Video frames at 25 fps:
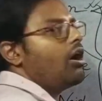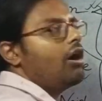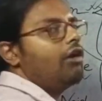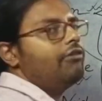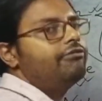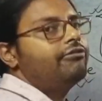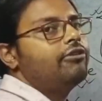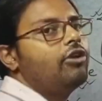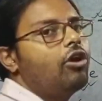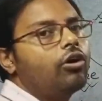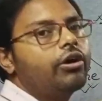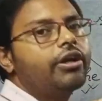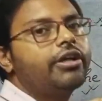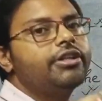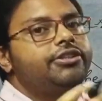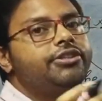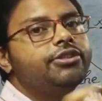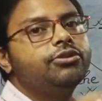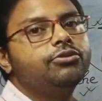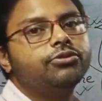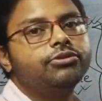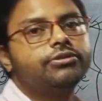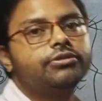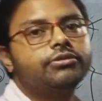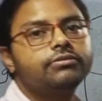of
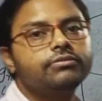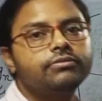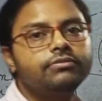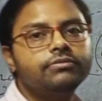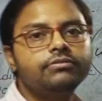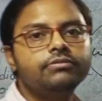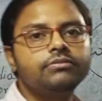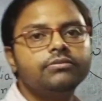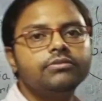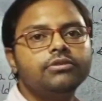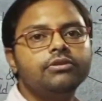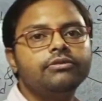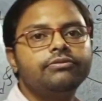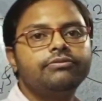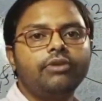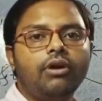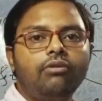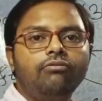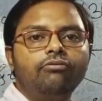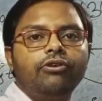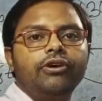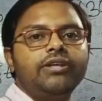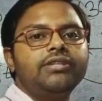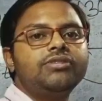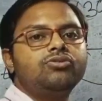longitudes
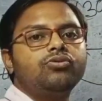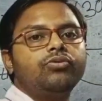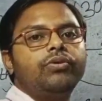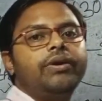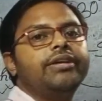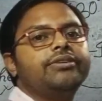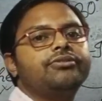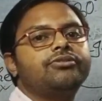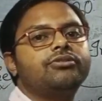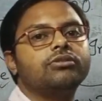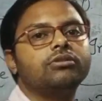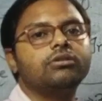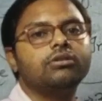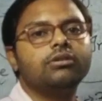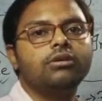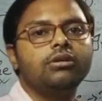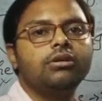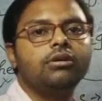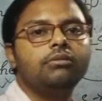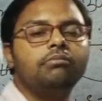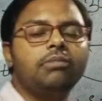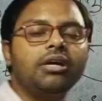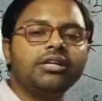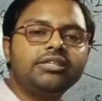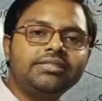from west to east,
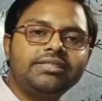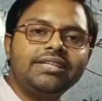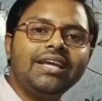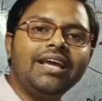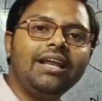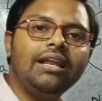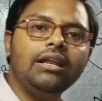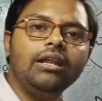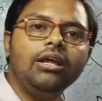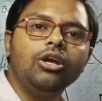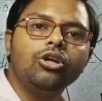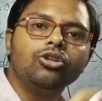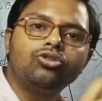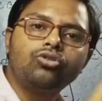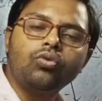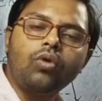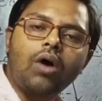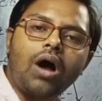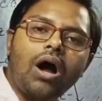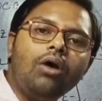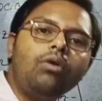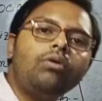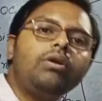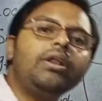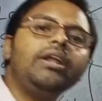but still
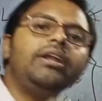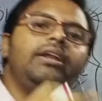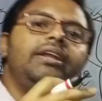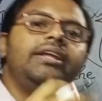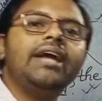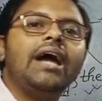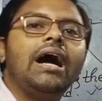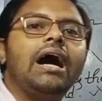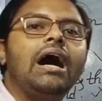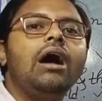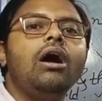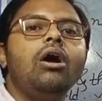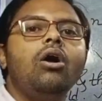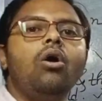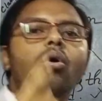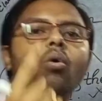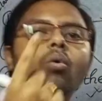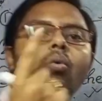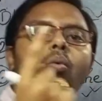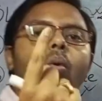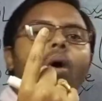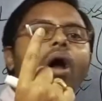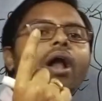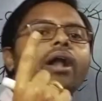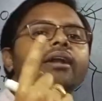throughout India
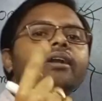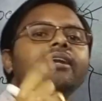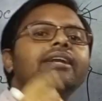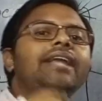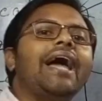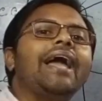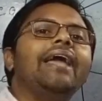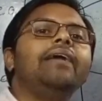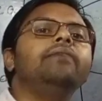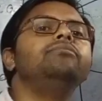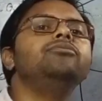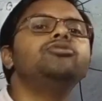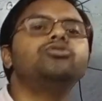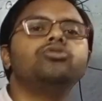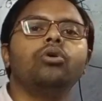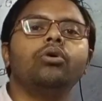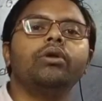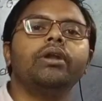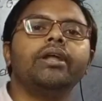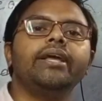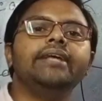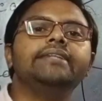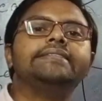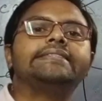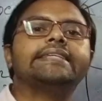one time
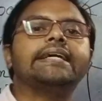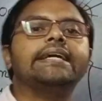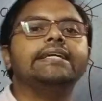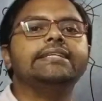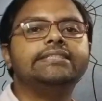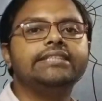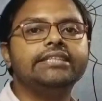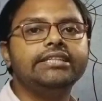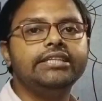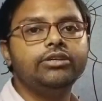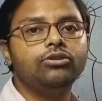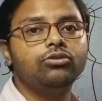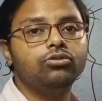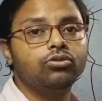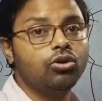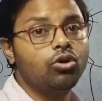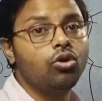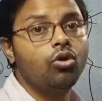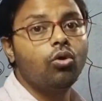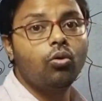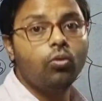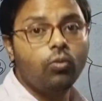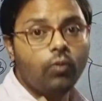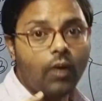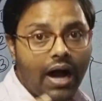zone is continued.
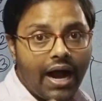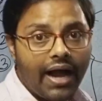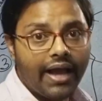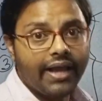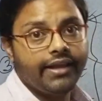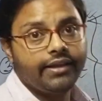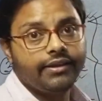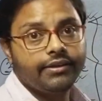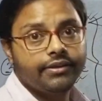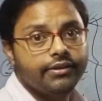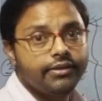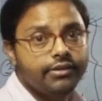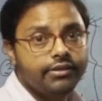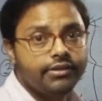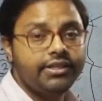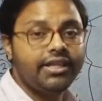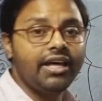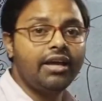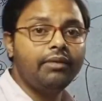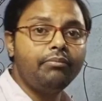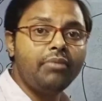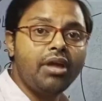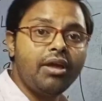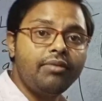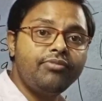Why?
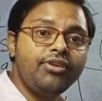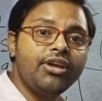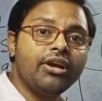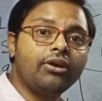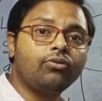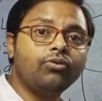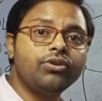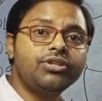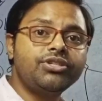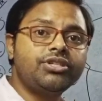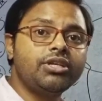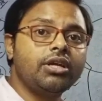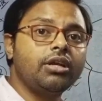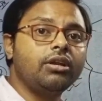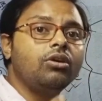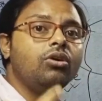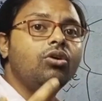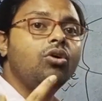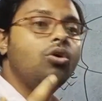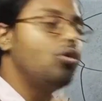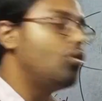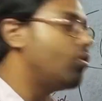There may be a question,